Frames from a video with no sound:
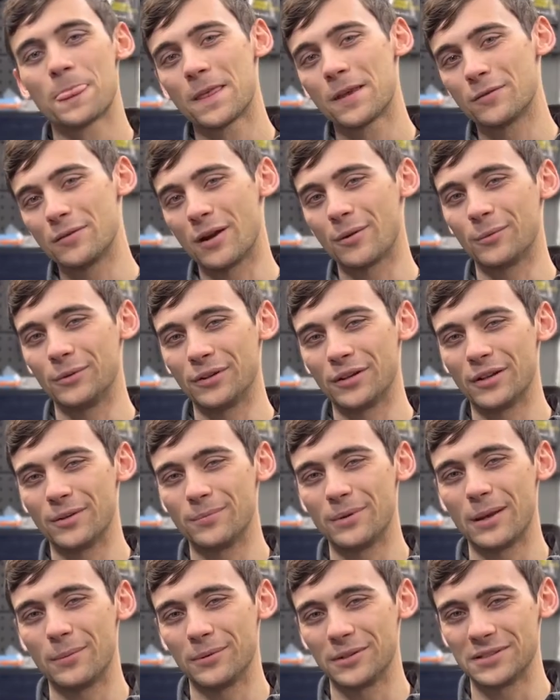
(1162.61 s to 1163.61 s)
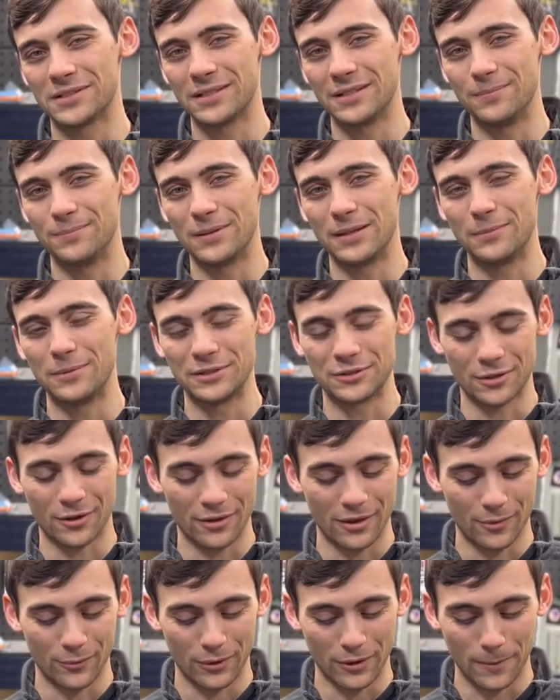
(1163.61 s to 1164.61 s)
You're not really going to be able to see the BBs all
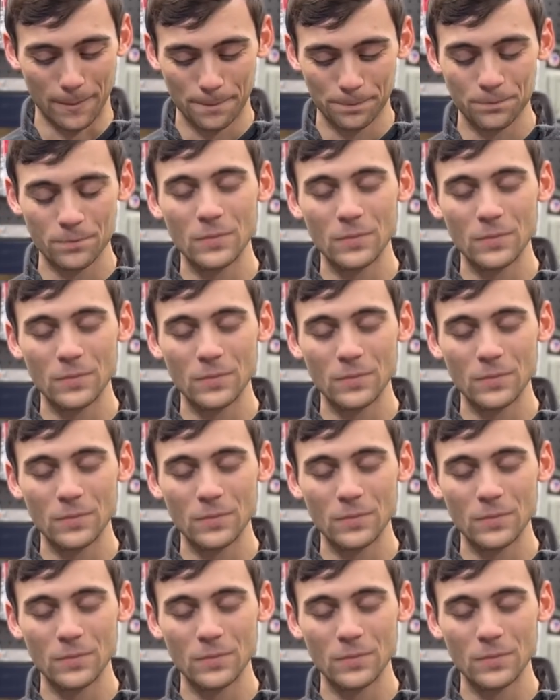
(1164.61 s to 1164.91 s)
that well.